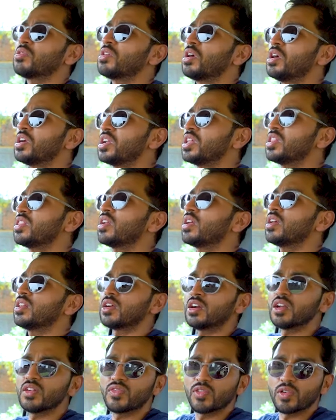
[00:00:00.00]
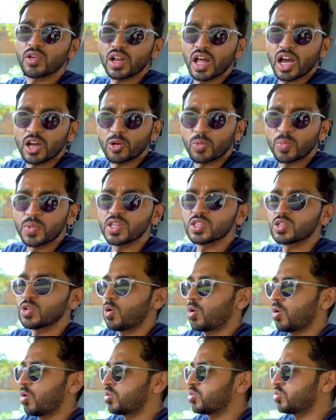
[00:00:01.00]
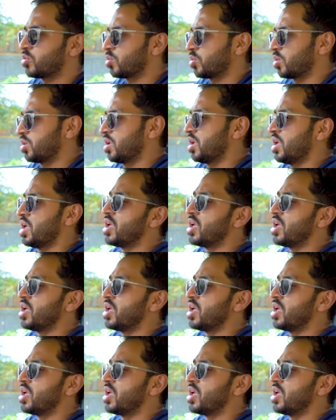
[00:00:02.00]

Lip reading: 34 lakh rupees on road,